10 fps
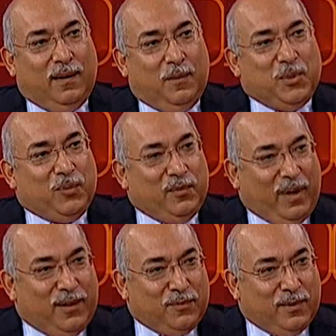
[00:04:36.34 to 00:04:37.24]
between
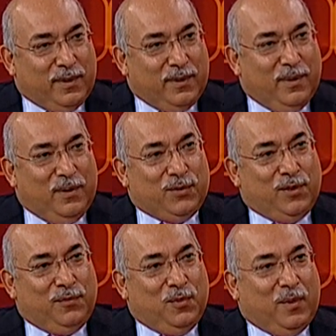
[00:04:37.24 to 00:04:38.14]
right and wrong. So
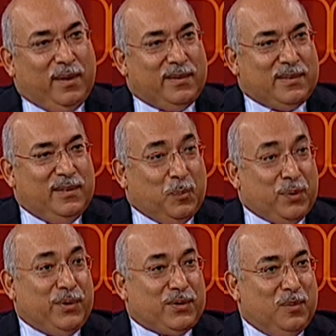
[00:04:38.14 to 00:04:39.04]
if you want to see a
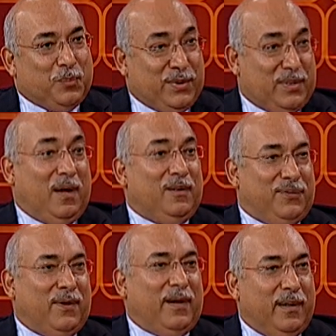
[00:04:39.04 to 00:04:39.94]
person
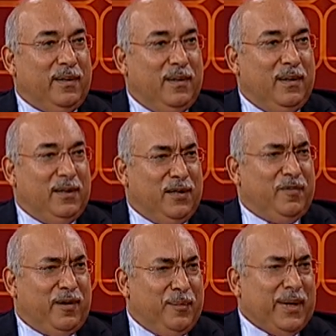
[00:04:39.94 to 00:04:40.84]
personify the
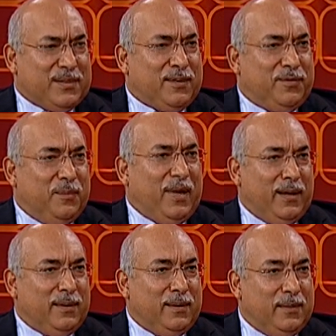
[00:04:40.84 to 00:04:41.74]
very best of
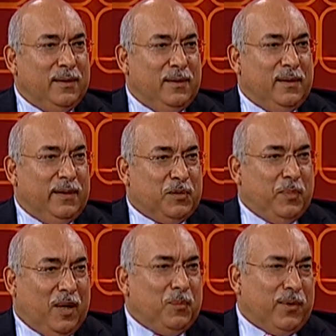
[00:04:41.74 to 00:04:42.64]
humanity, it's
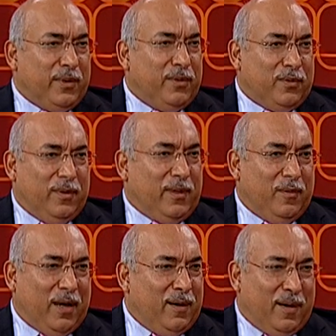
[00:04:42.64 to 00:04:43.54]
Bob Morgenthau.
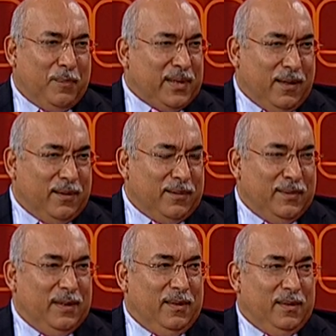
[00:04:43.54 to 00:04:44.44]
And I'm telling you,
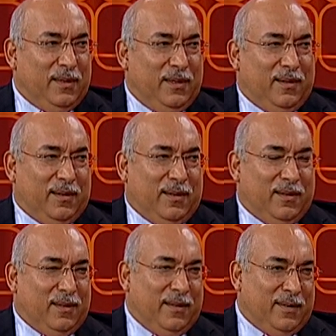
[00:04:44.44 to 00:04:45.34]

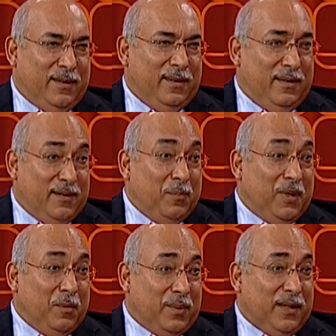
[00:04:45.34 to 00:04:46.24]
other than
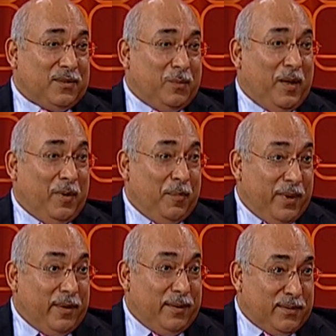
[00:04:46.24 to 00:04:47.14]
being blessed by my
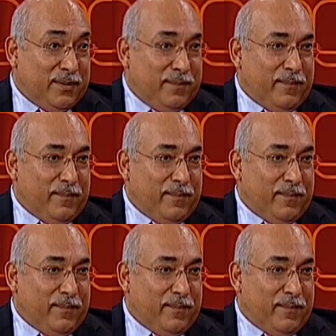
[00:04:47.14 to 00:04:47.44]
parents,